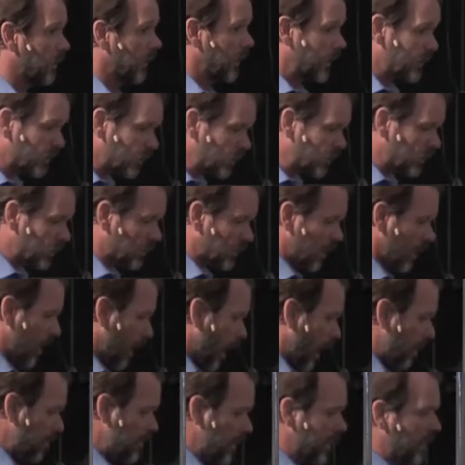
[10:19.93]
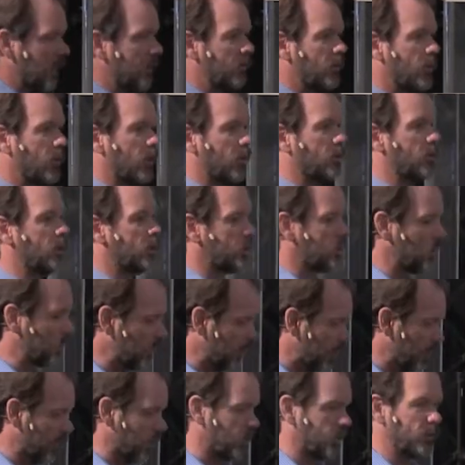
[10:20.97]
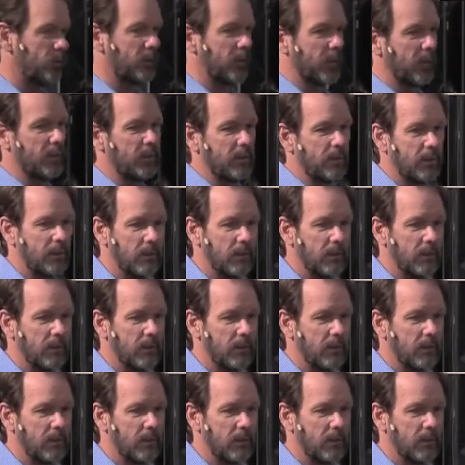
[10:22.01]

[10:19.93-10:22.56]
He says, just, I'm going to give you all this. Now what are you going to do with it?